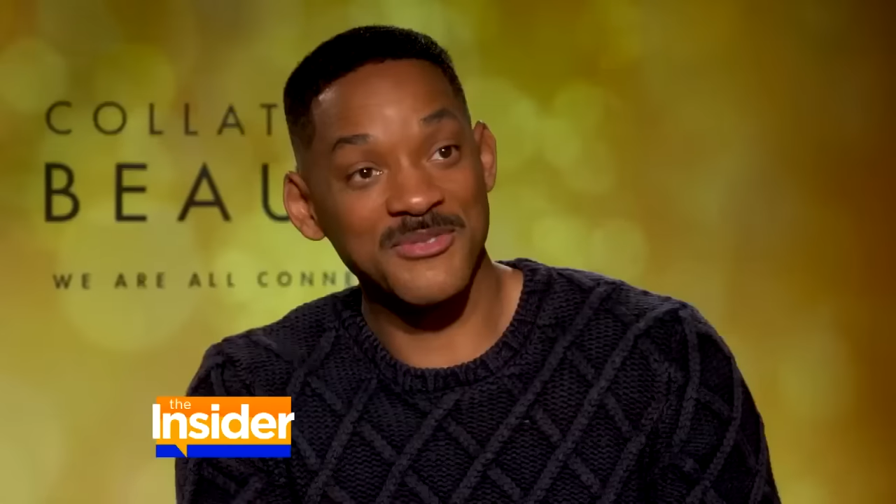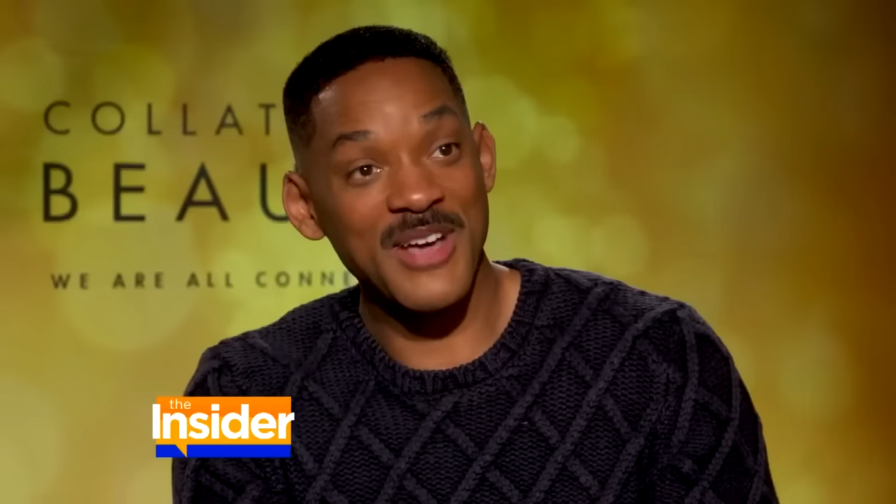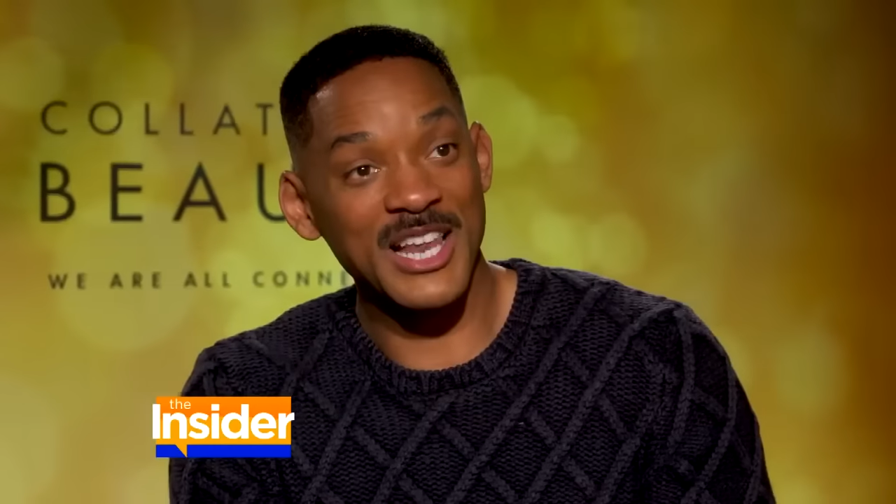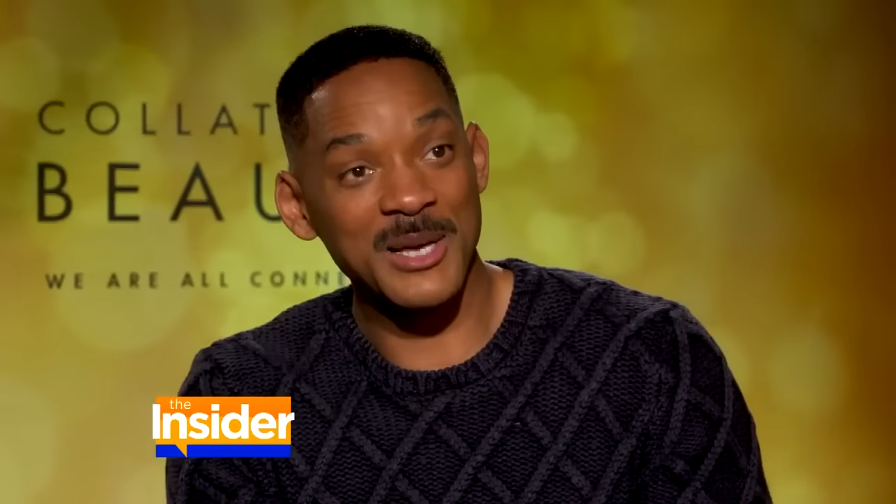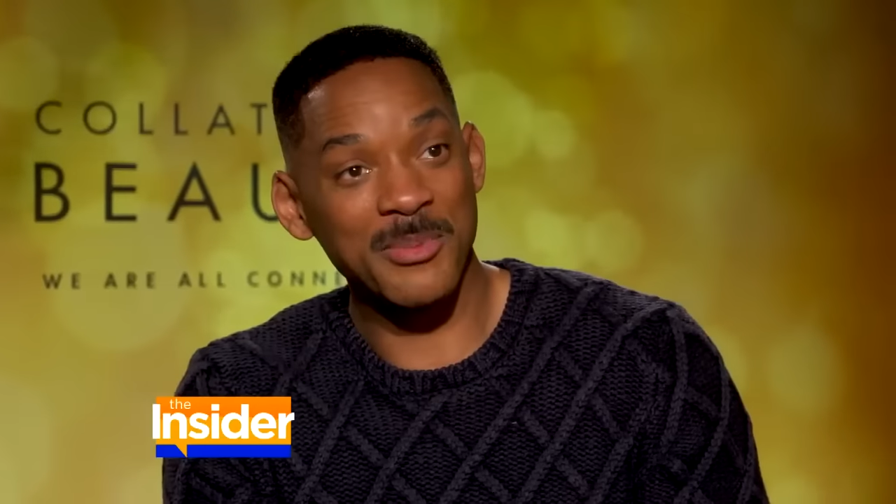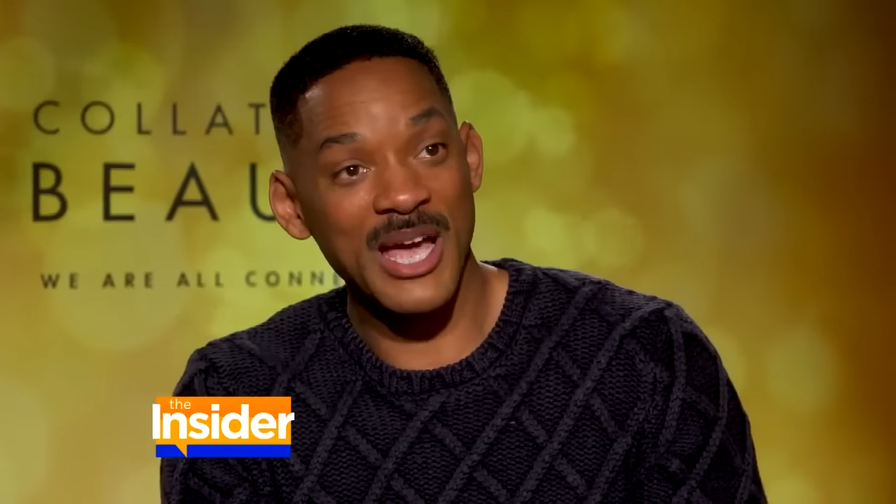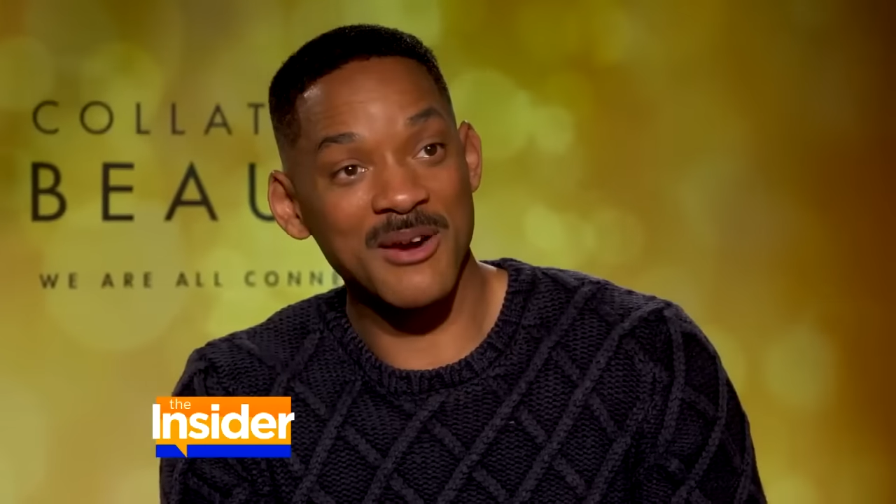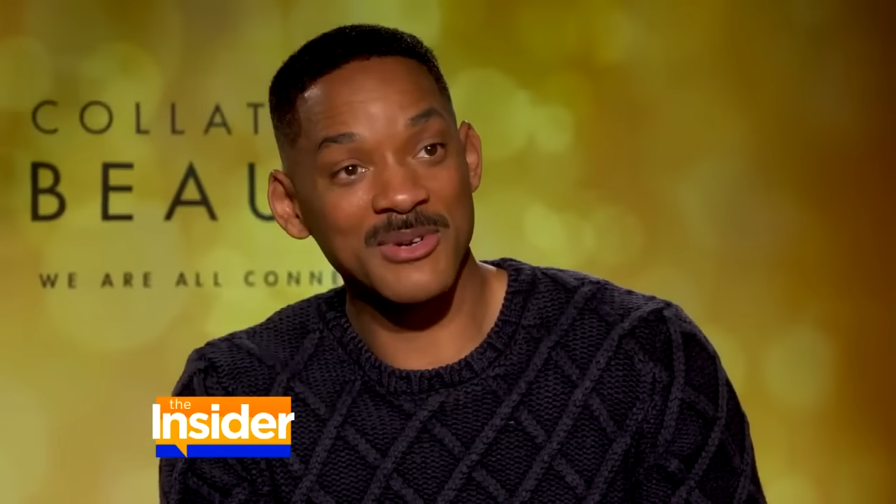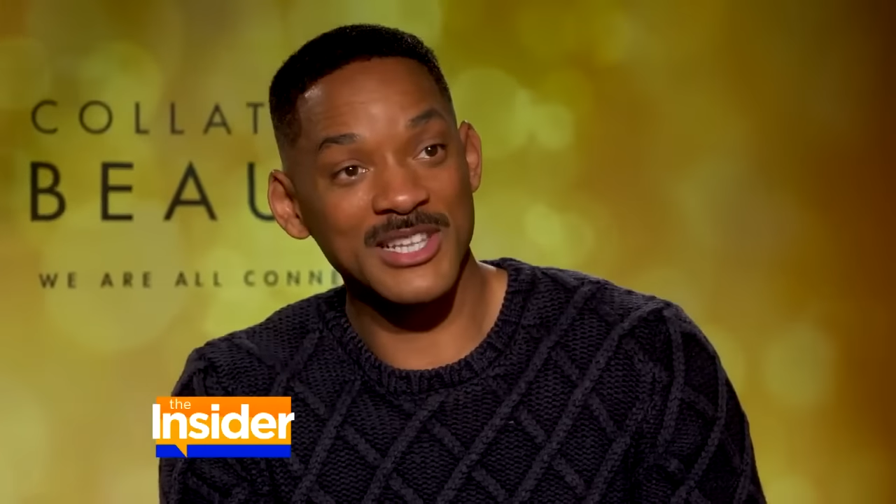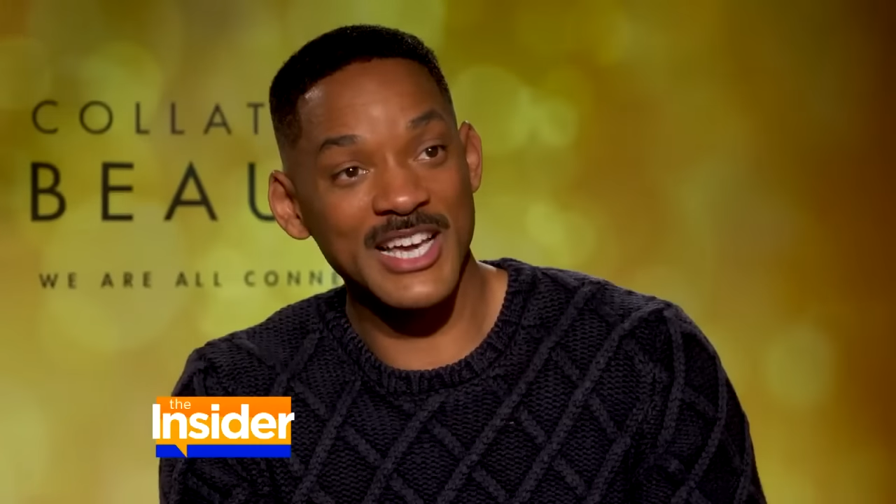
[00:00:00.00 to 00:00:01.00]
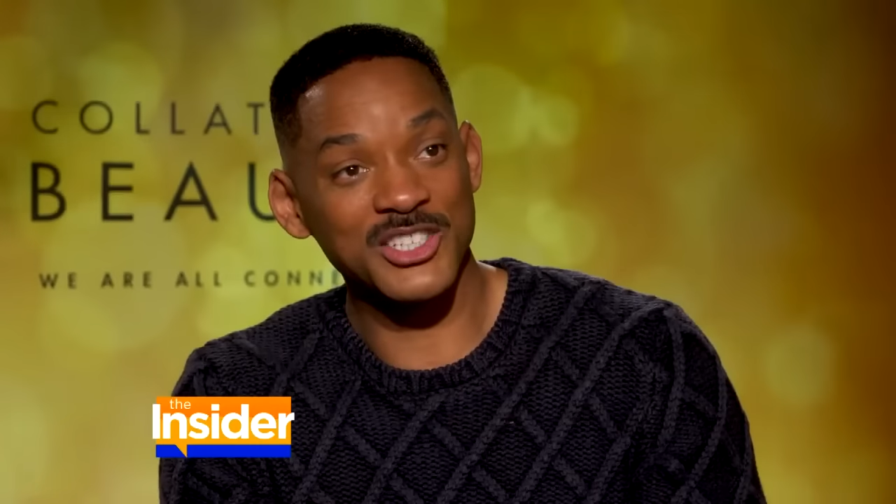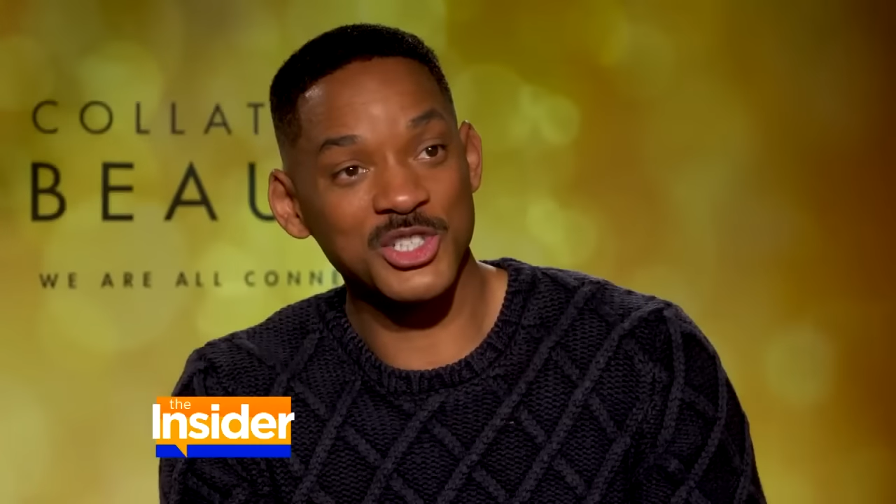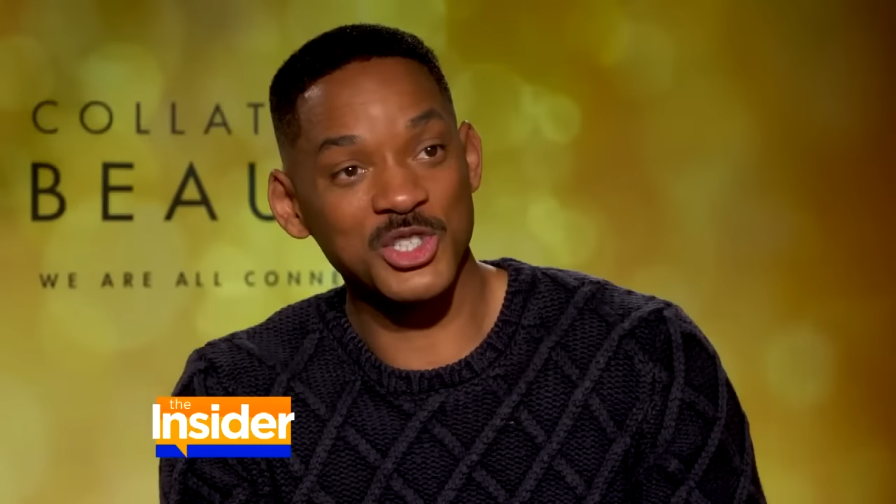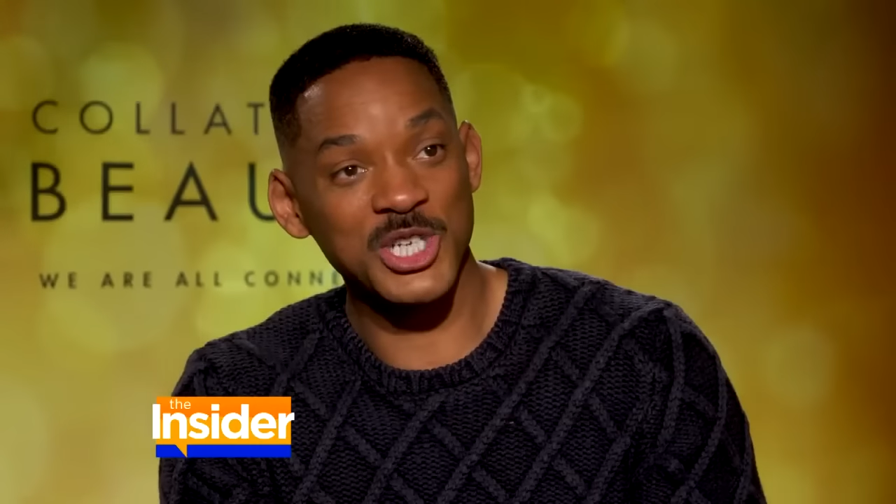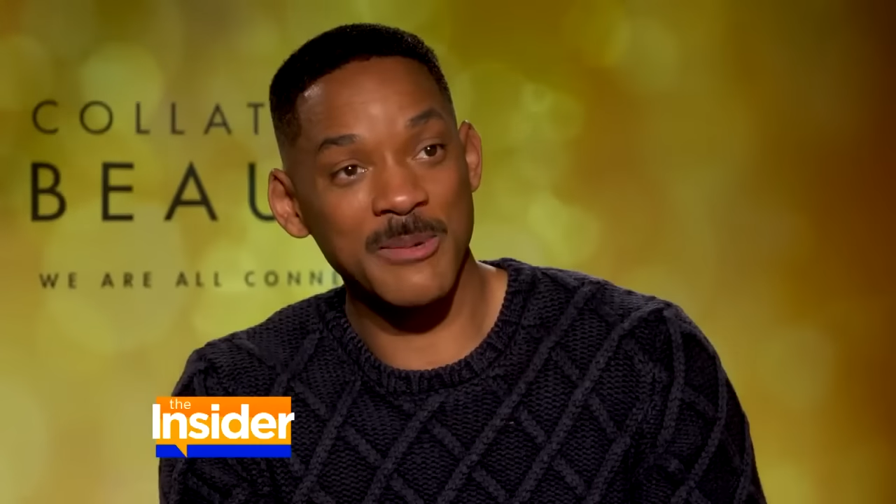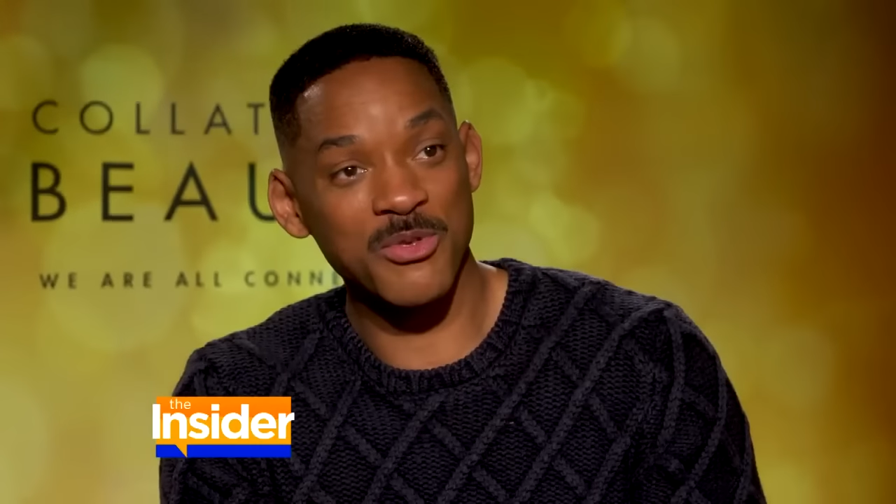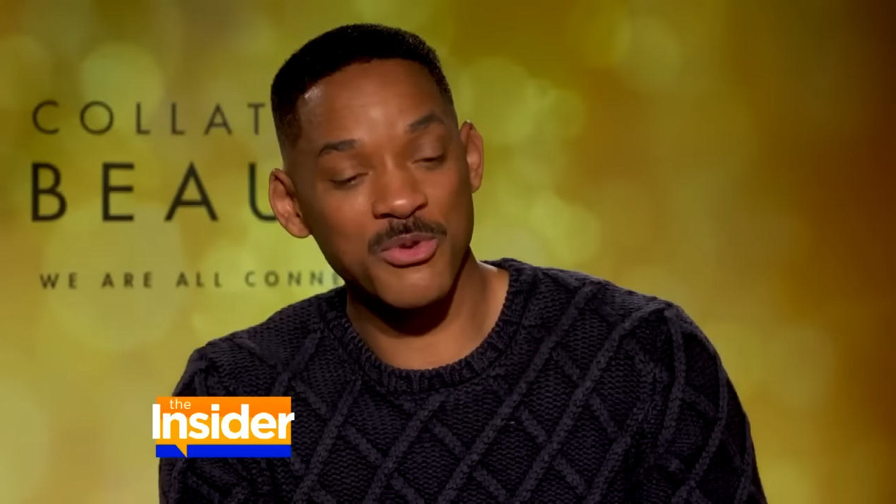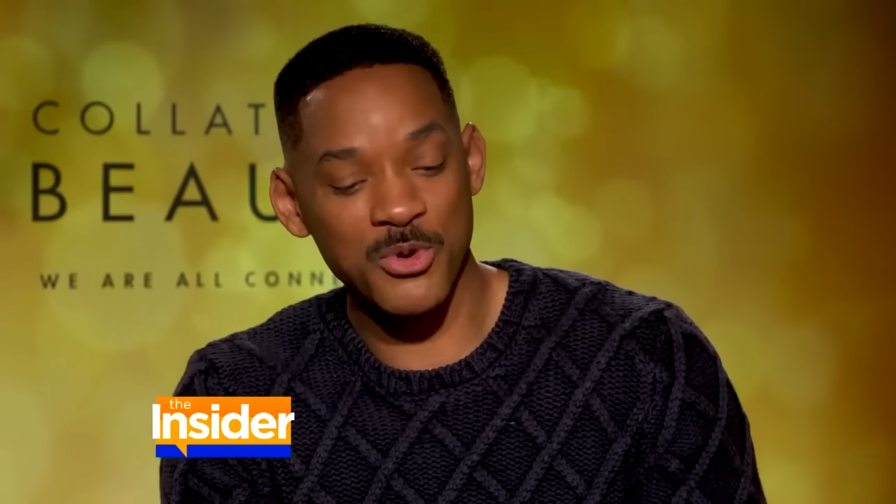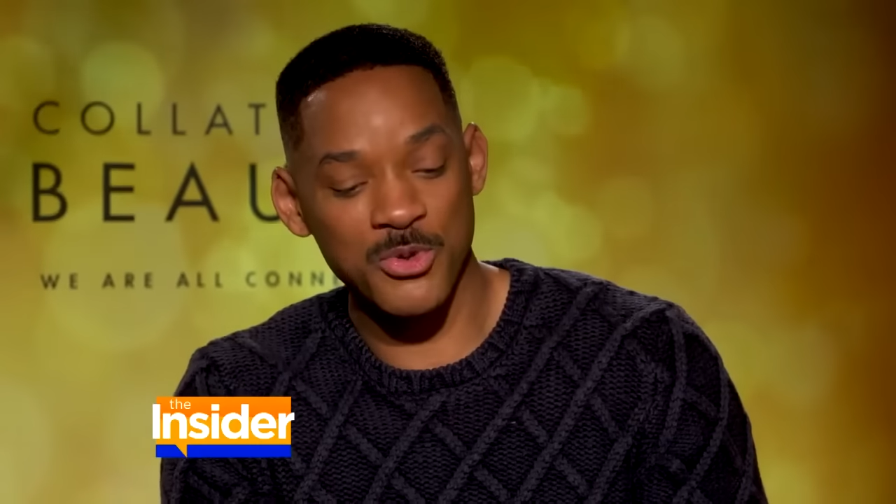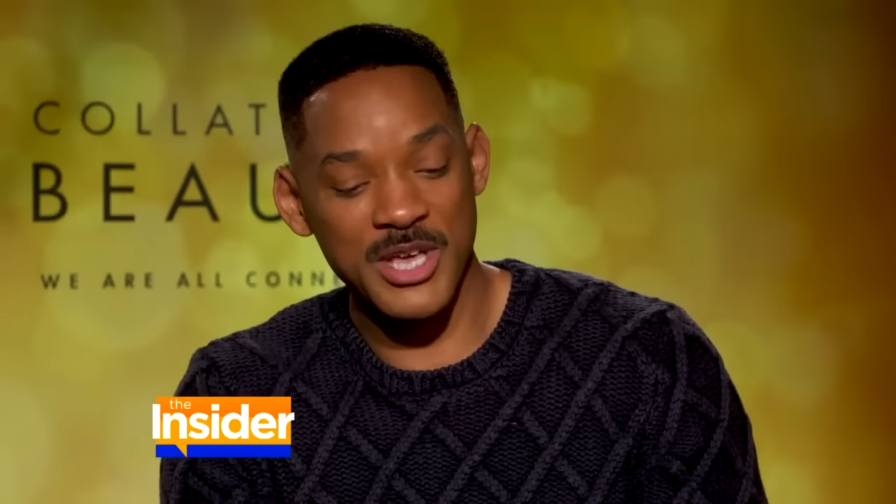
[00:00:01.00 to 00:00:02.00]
develop a relationship through